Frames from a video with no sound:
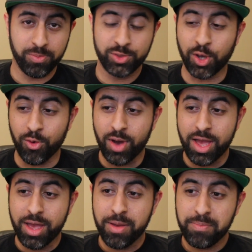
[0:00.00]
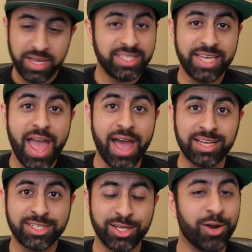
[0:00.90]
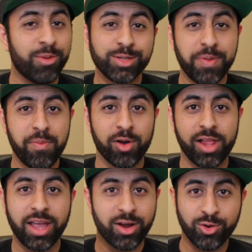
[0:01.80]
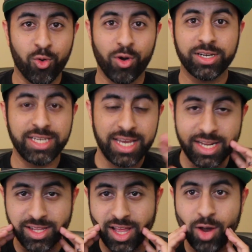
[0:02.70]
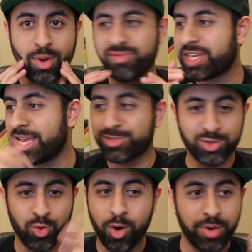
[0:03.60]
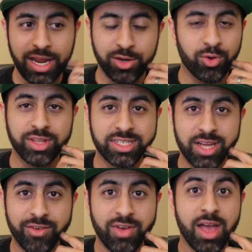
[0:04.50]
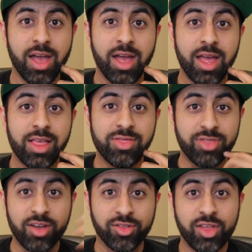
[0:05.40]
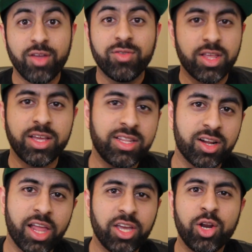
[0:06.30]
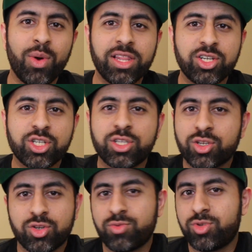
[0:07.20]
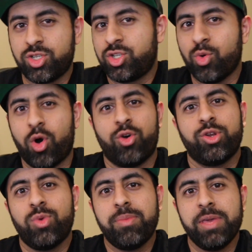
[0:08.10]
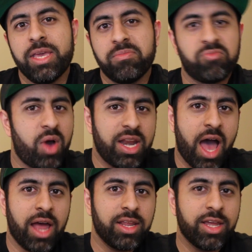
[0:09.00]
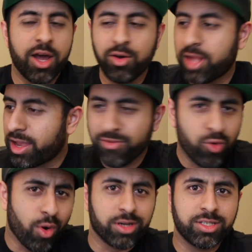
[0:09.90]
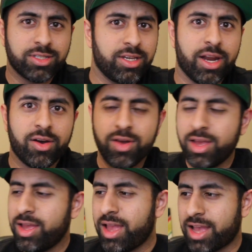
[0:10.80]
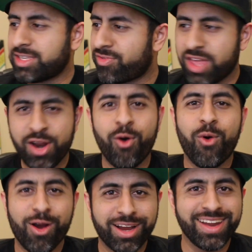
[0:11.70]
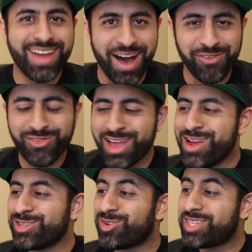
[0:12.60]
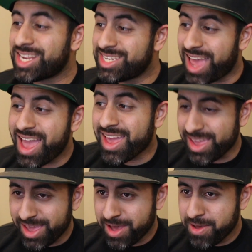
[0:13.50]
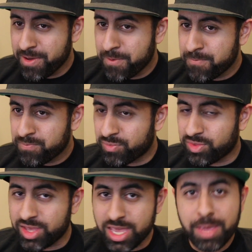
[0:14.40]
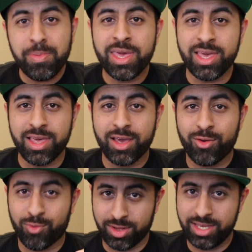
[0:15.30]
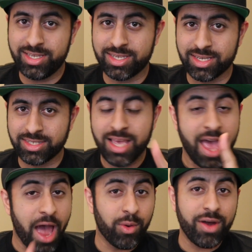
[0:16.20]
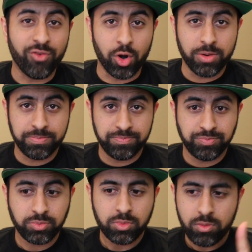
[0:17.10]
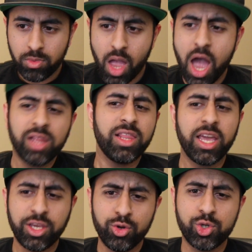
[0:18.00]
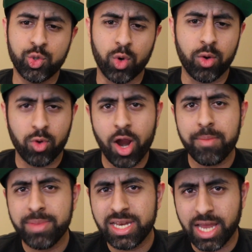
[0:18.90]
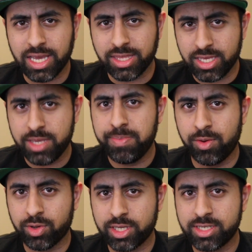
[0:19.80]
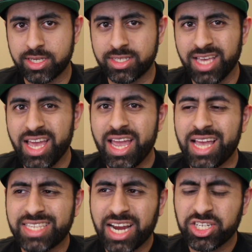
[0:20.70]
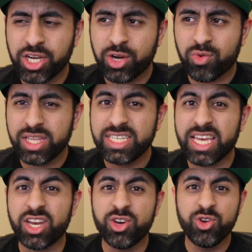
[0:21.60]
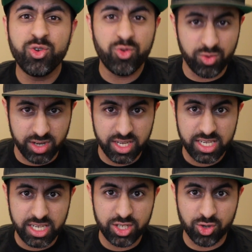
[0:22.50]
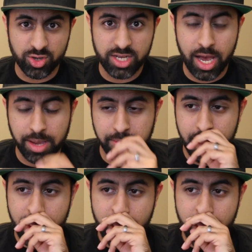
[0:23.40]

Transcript: So PTX, you know, most people are like on quarantine and they're like, oh, we have to cancel tour, we gotta do all this stuff. They, they, they, they're like, you know what, let's just just do a whole new EP. Why not? You know, like, of course, you know, as if they don't work enough. So today, the EP releases. However, unlike usual, where at midnight the EP releases, it's actually going to release at noon Eastern Time.